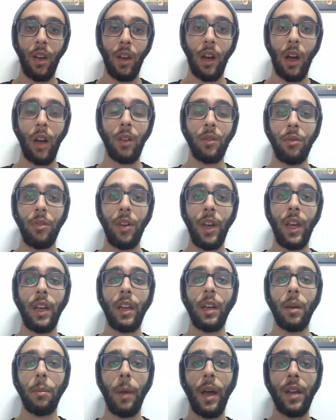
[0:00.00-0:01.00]

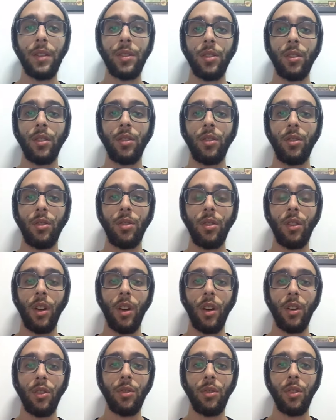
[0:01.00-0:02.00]
conveying a message
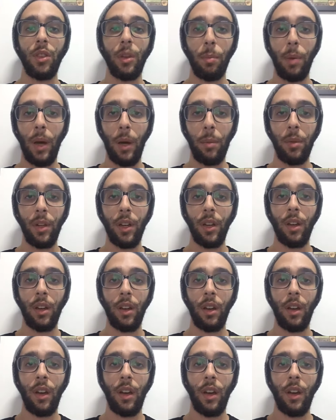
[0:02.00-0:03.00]
to the public.
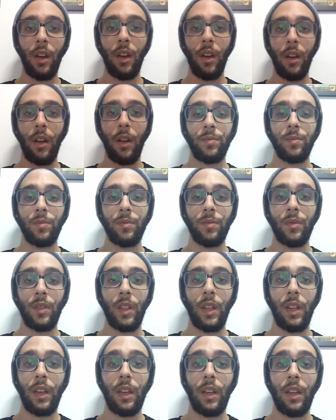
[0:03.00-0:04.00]

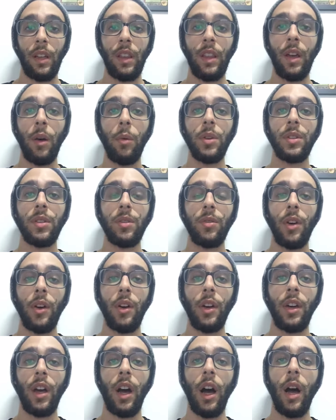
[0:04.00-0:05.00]
And that was a
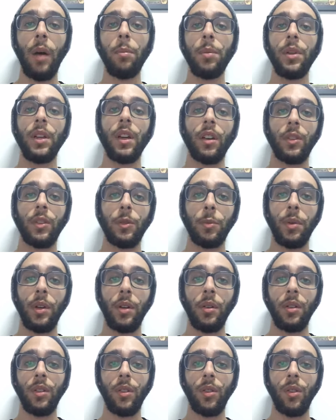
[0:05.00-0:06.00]
very humbling
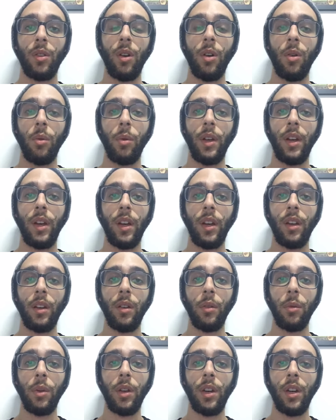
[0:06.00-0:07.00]
experience. So when
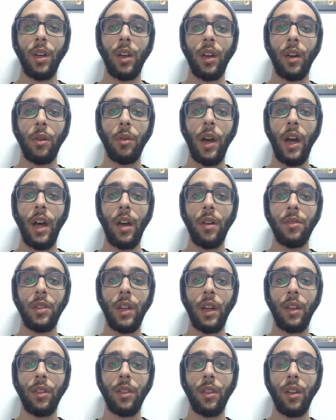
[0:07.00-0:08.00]
I arrived
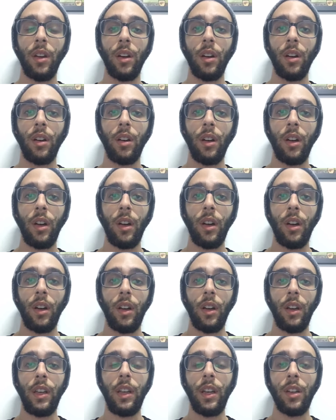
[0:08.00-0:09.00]
at the
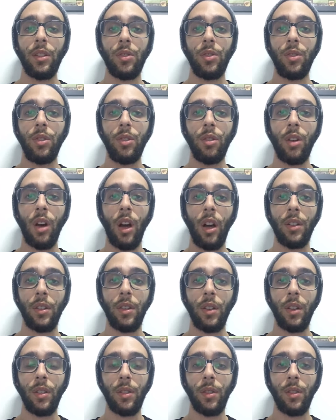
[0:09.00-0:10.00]
ESU
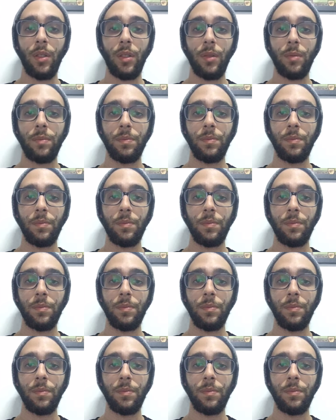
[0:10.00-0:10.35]
contest,